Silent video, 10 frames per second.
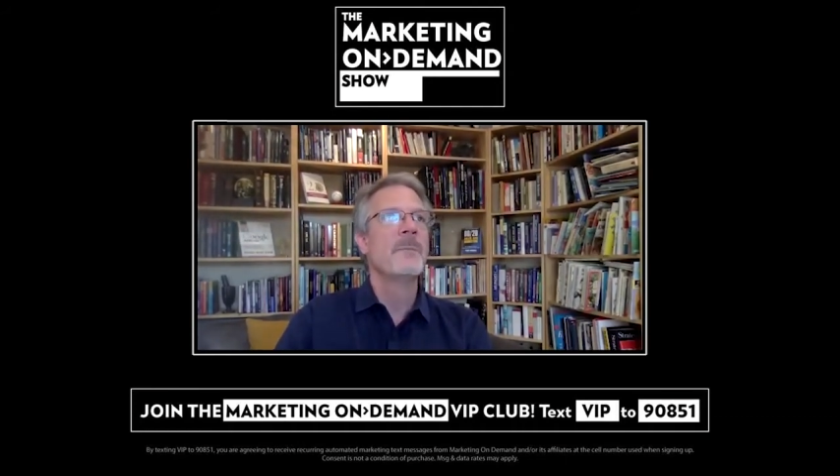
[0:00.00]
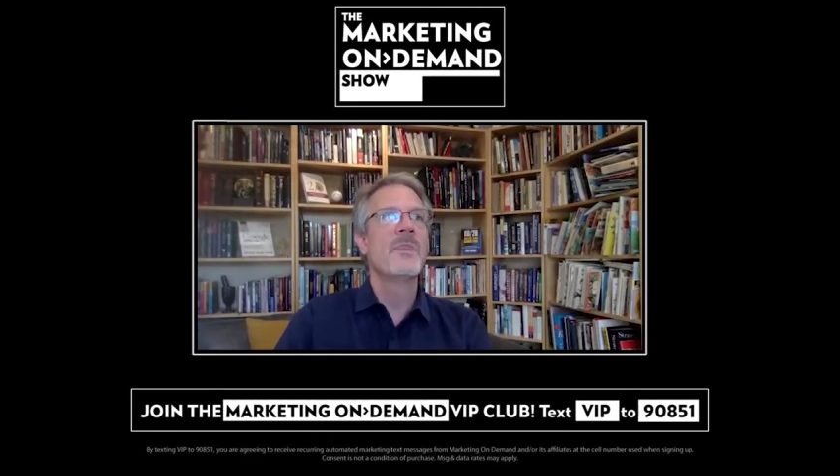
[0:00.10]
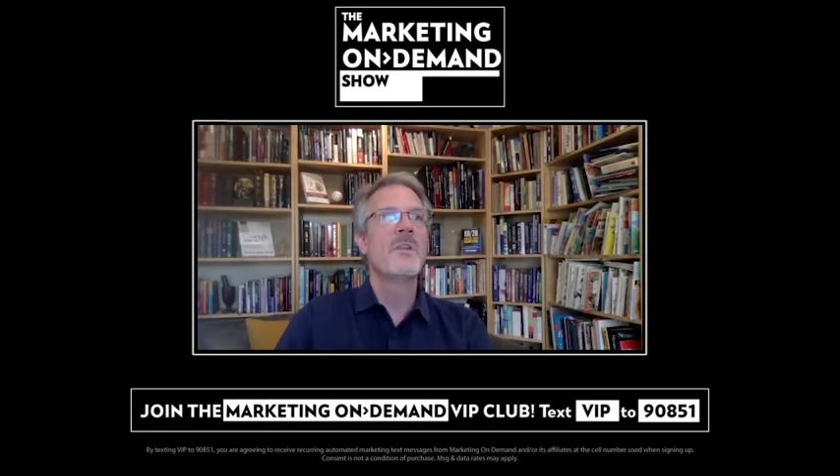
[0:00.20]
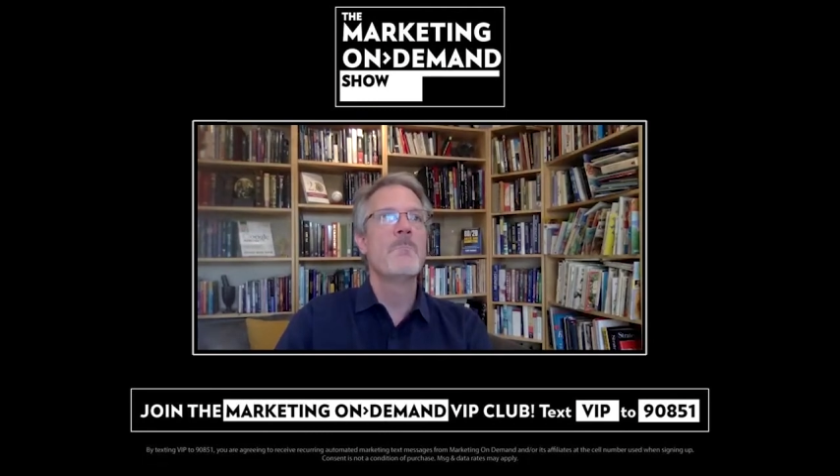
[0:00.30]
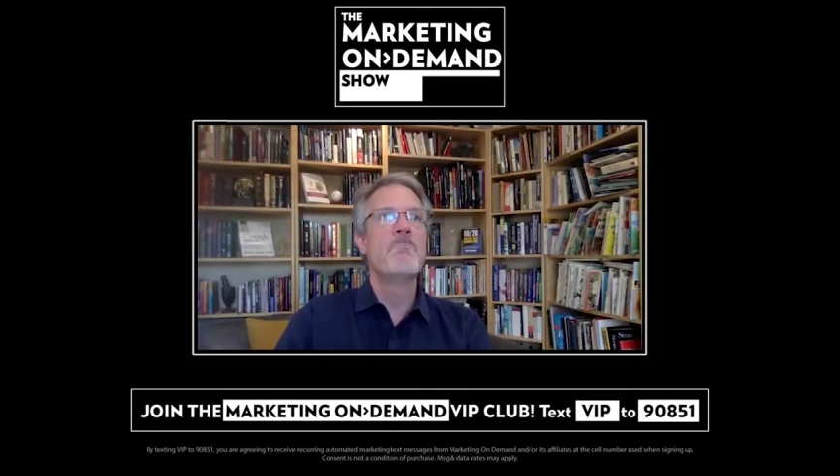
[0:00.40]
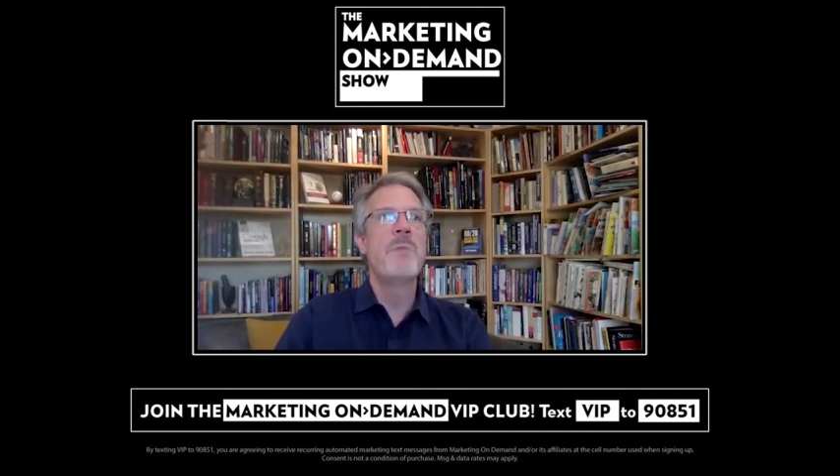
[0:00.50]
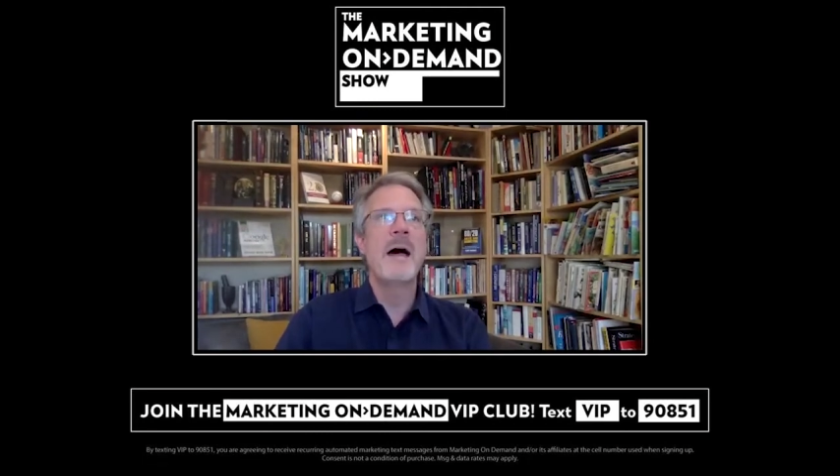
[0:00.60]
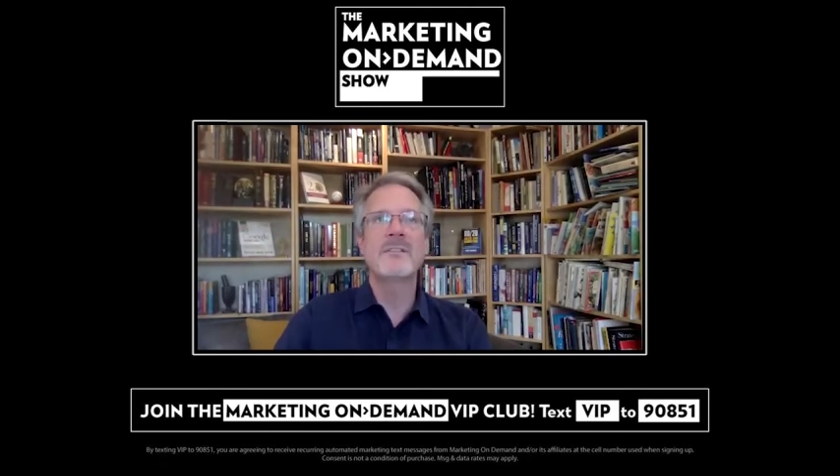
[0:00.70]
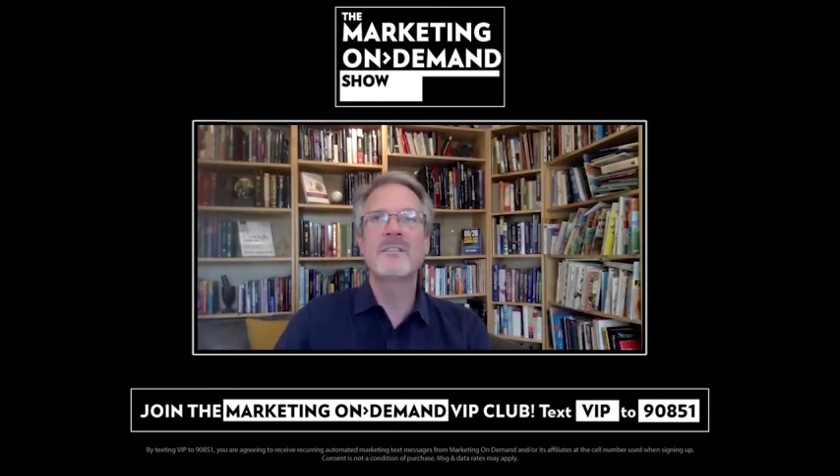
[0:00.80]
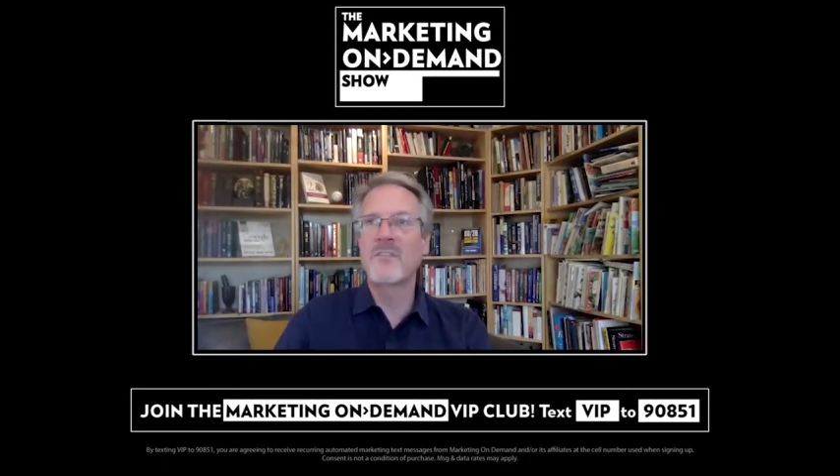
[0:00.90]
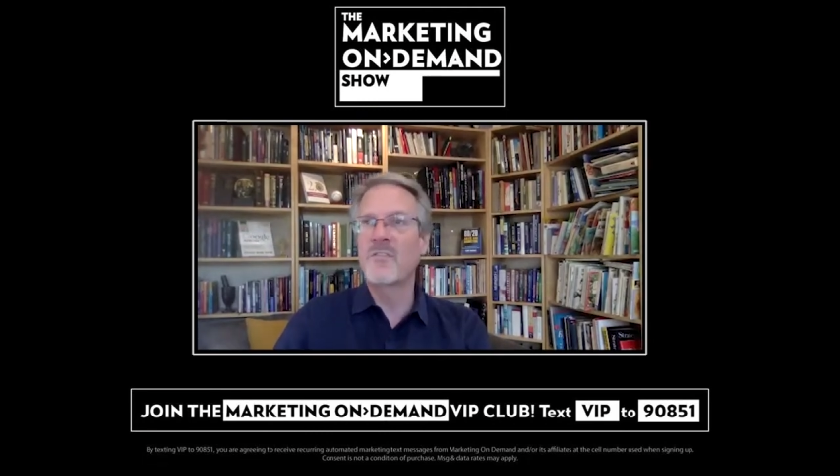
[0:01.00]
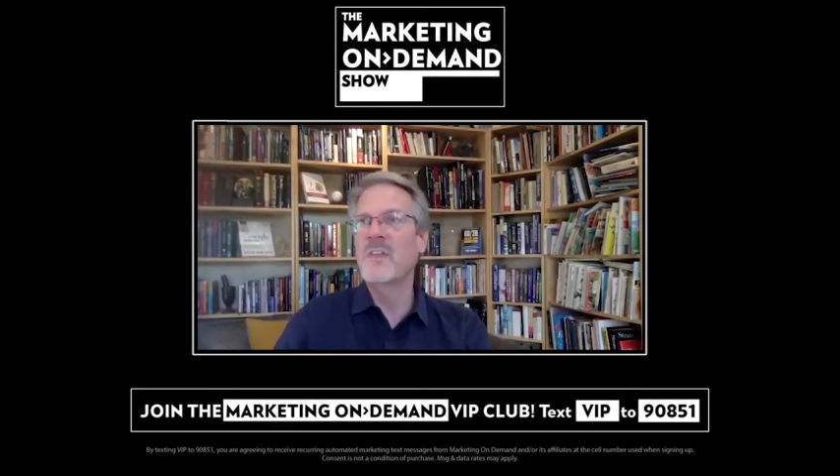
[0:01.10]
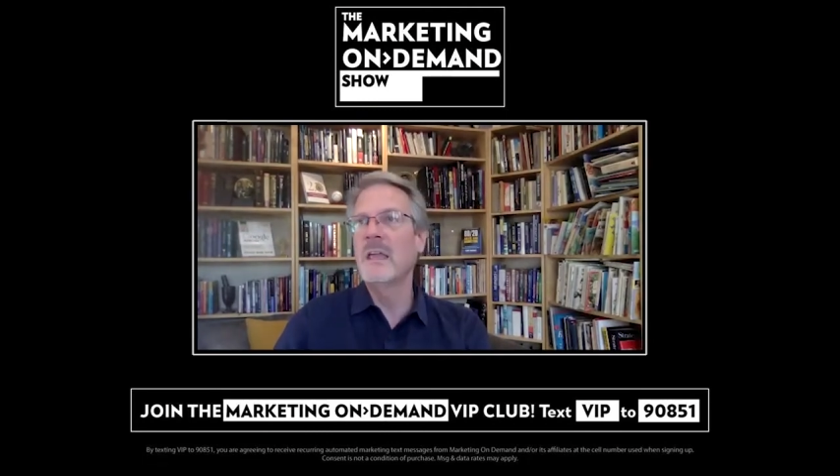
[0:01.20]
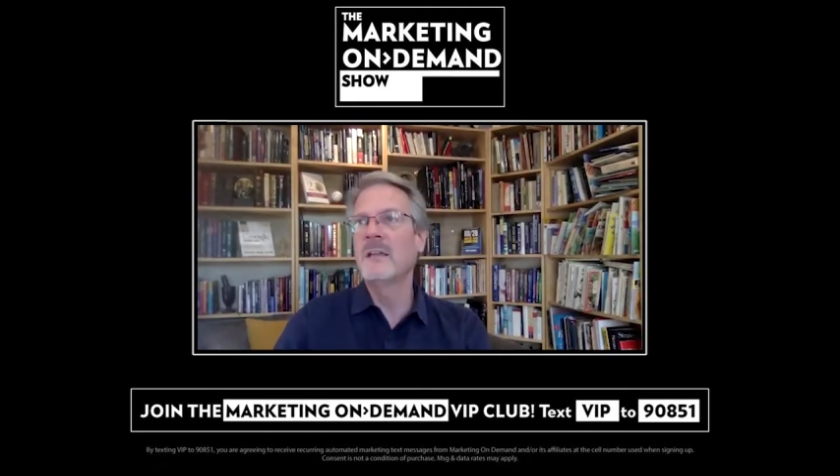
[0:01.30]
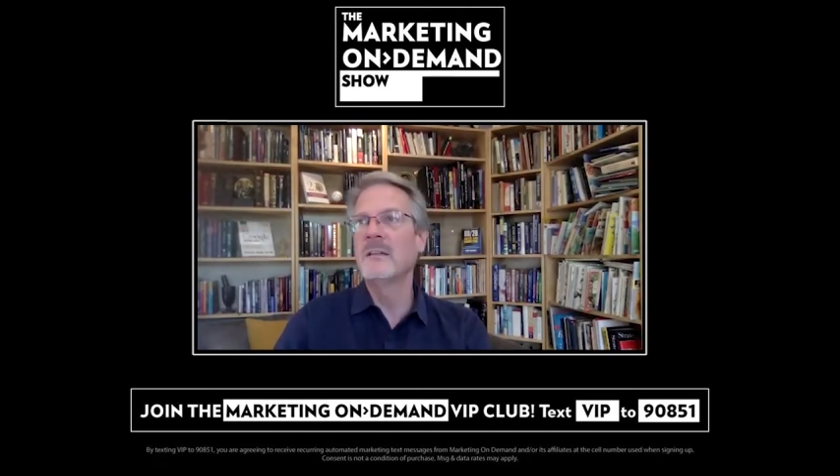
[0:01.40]
the best
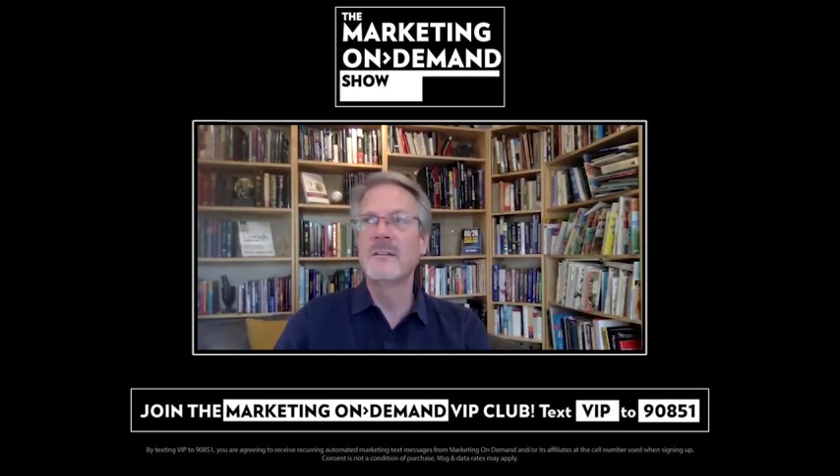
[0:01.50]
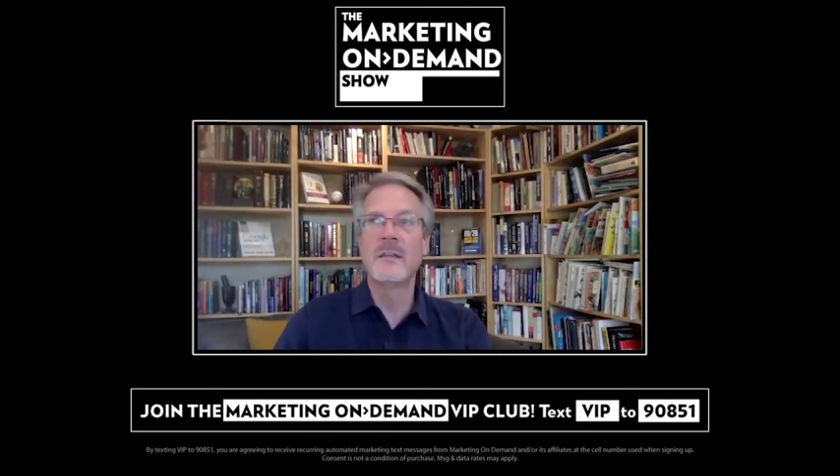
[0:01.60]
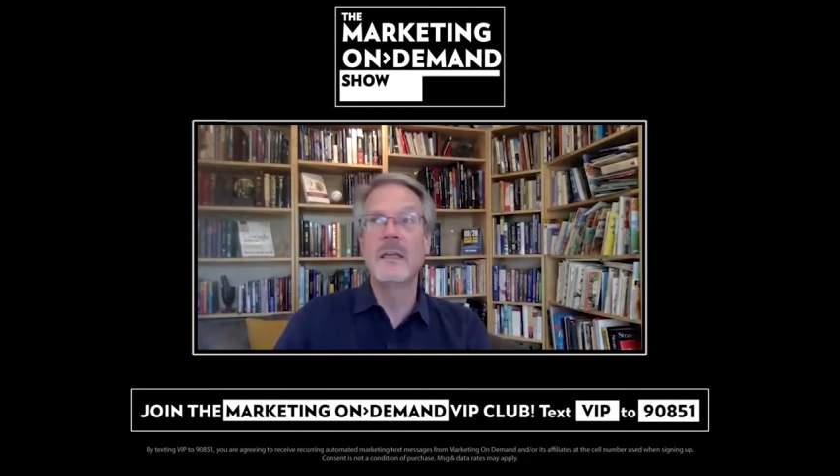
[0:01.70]
thing